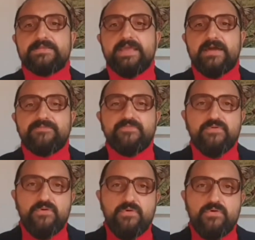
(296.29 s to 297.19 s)
they are
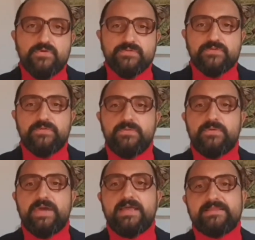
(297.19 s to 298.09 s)
forced to
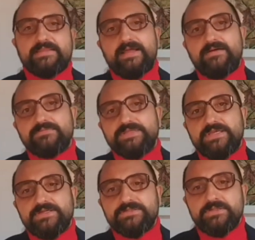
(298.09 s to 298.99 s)
cut down their